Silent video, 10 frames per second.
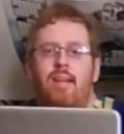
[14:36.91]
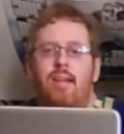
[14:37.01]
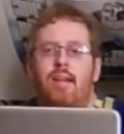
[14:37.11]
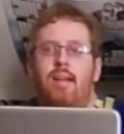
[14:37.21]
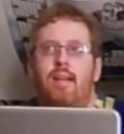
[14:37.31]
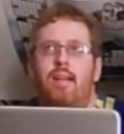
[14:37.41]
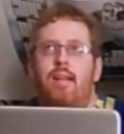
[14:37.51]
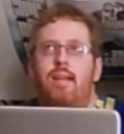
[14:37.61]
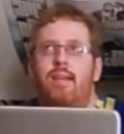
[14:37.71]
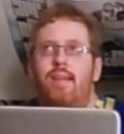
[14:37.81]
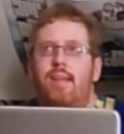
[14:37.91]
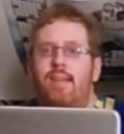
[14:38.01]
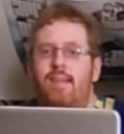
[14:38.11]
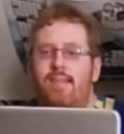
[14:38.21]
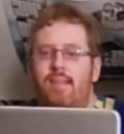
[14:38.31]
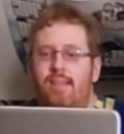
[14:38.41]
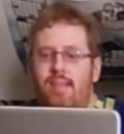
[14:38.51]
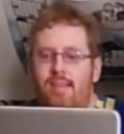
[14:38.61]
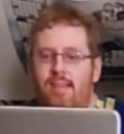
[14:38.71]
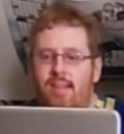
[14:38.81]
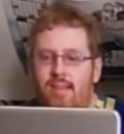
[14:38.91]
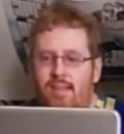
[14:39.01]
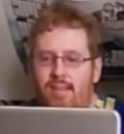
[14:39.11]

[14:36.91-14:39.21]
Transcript: No one is speaking in this clip.